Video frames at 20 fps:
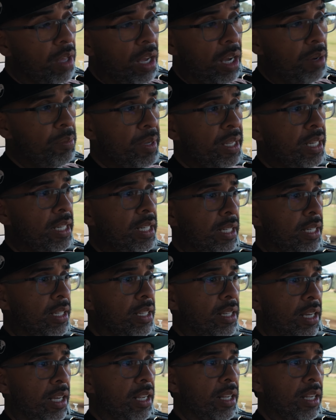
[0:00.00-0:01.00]
I mean,
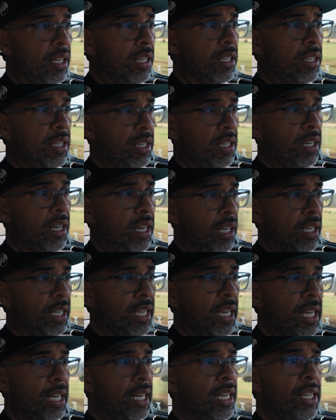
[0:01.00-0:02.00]

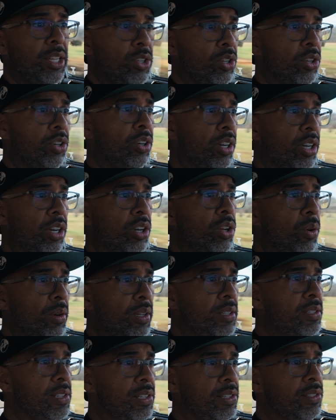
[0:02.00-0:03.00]
again, you're gonna
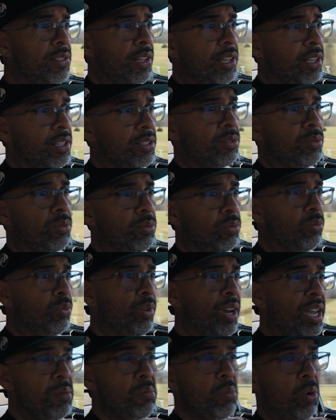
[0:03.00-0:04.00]
notice these things
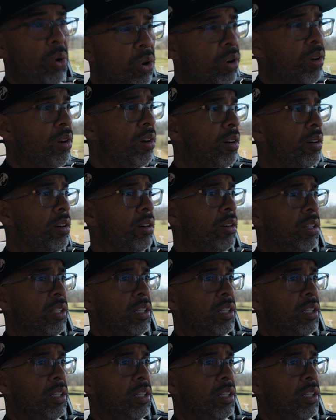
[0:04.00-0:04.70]
way more